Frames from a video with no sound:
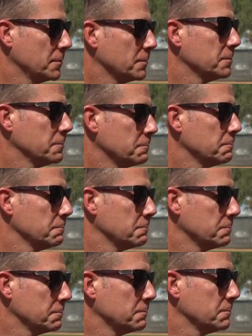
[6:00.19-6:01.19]

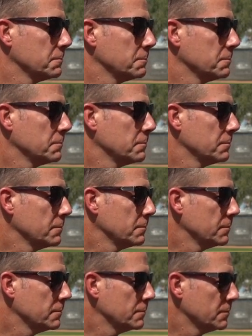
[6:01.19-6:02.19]

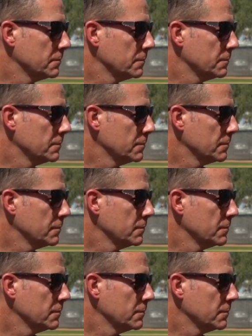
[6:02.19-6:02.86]
(not speaking)